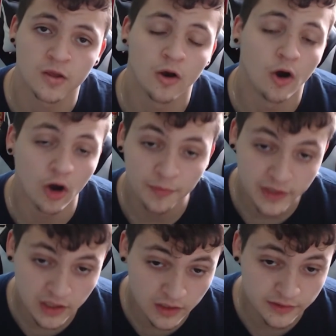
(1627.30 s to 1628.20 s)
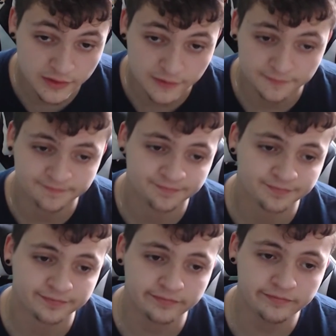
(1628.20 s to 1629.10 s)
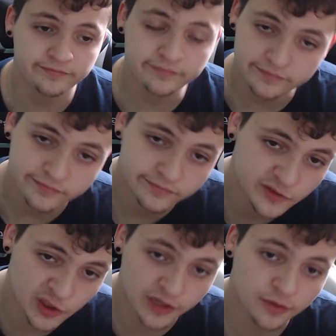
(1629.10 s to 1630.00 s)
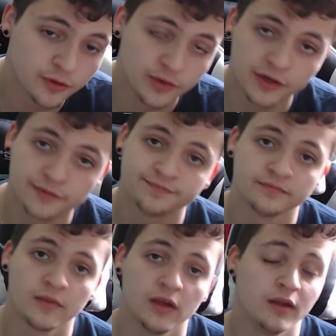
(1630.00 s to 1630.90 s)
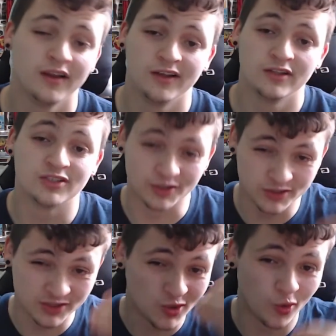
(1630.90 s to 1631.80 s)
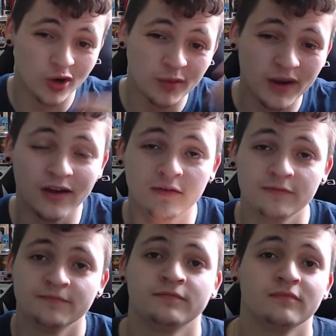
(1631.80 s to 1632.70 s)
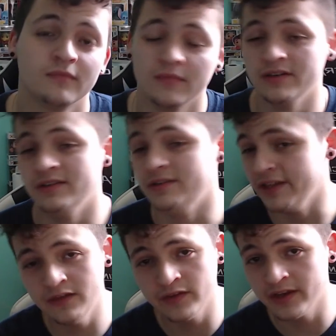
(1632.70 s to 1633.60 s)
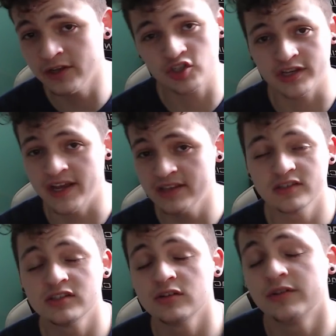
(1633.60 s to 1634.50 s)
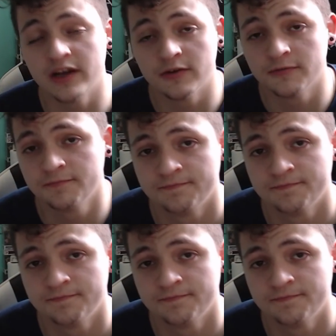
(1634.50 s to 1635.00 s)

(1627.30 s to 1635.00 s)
All because trying to go to work, turned as a quarter mile, didn't even get a chance to slow down.